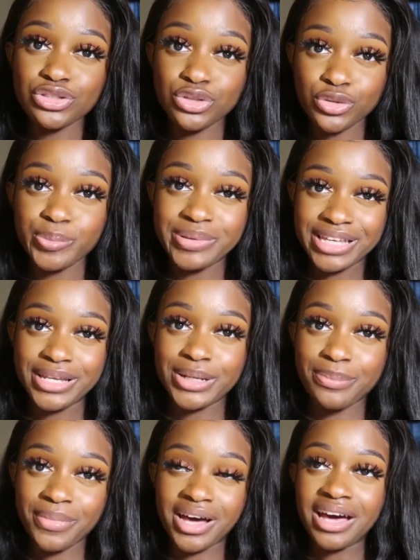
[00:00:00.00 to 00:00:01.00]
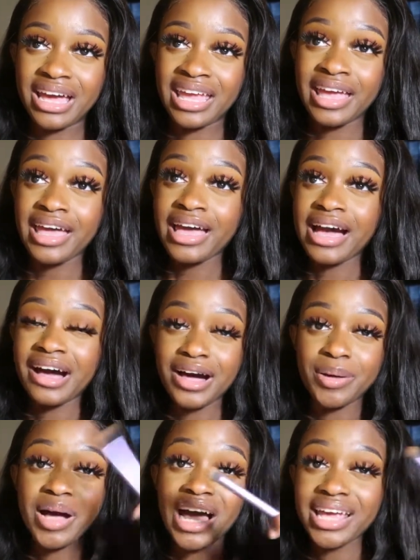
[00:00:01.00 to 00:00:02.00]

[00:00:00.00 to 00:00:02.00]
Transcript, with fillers: to blend my uh,